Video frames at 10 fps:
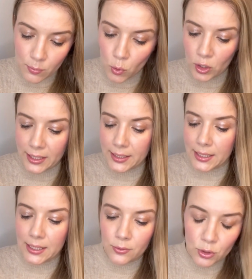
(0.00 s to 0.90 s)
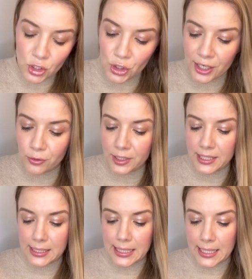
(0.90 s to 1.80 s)
emollient, it
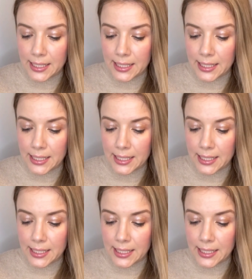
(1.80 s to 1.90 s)
regenerates skin,